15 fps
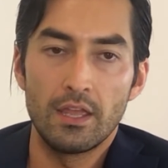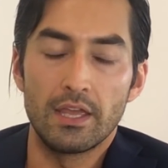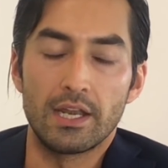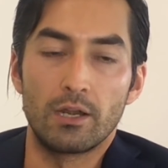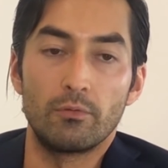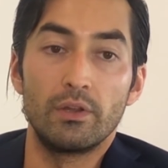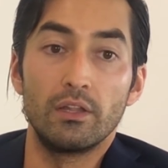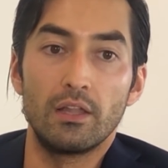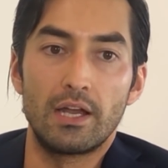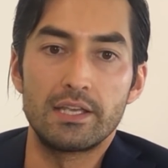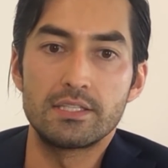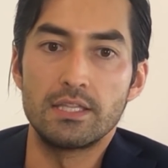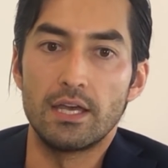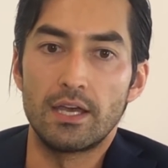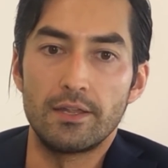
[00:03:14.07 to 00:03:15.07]
And I
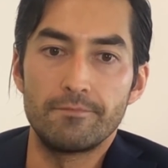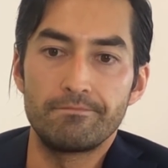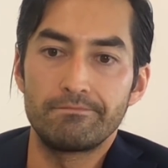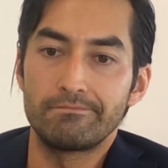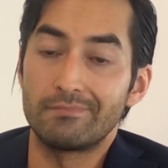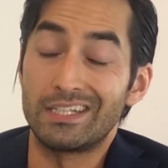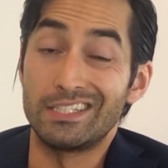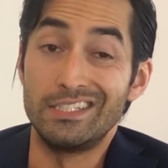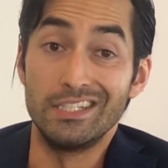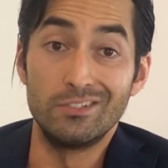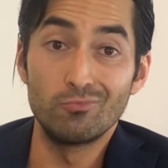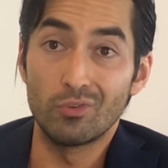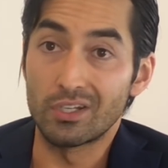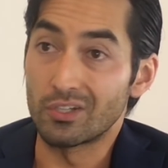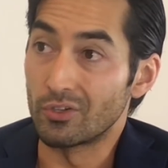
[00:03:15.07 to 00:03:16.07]
realized that I
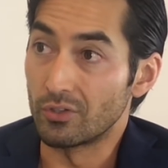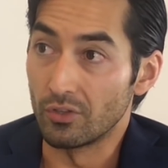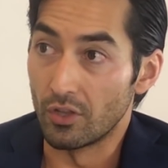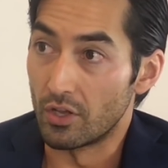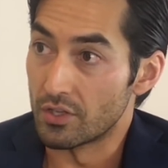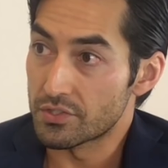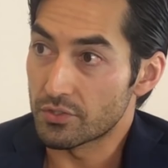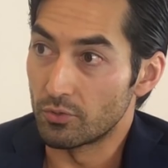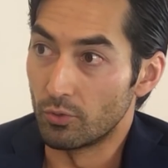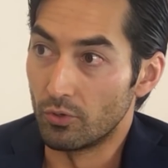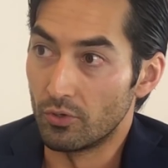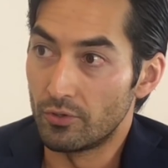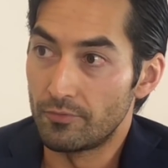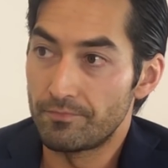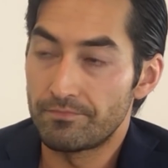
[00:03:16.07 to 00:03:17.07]
didn't want to go to law
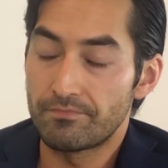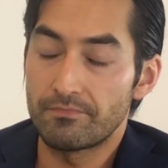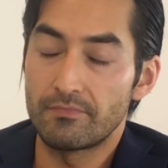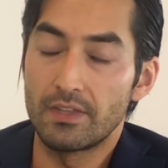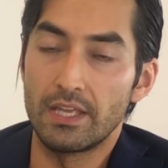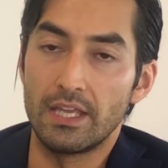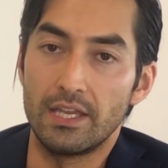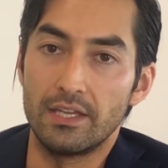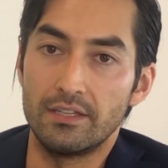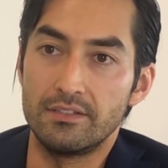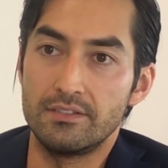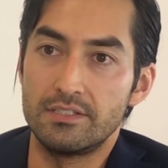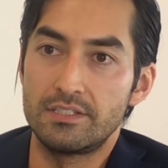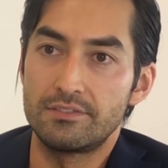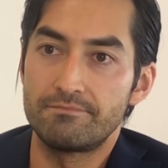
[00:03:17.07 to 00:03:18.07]
school,
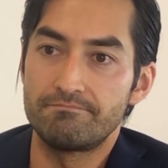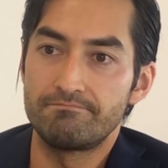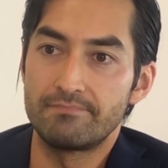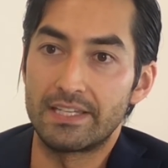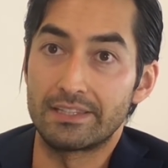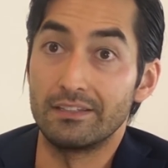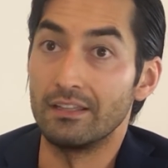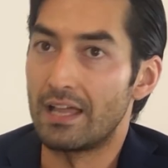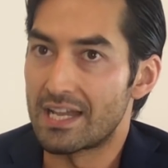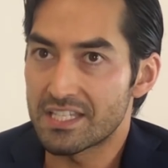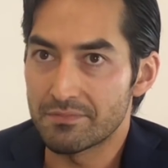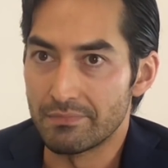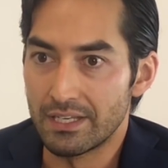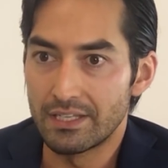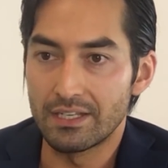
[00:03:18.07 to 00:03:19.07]
and at the
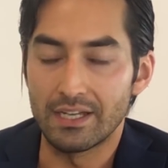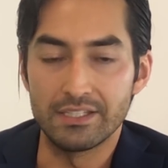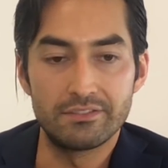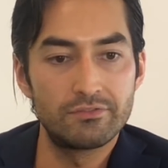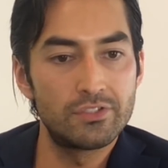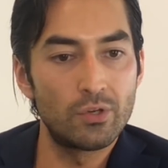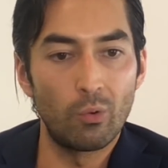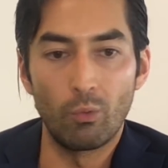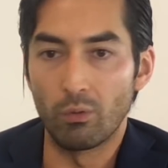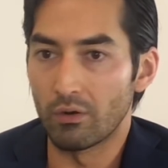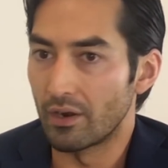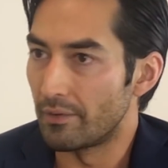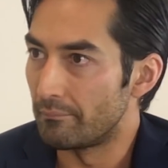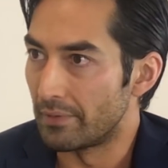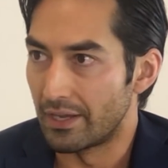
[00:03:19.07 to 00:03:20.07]
last minute I
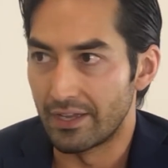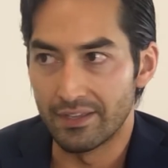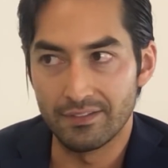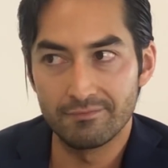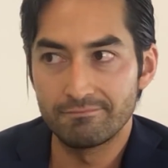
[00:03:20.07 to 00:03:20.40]
tore up my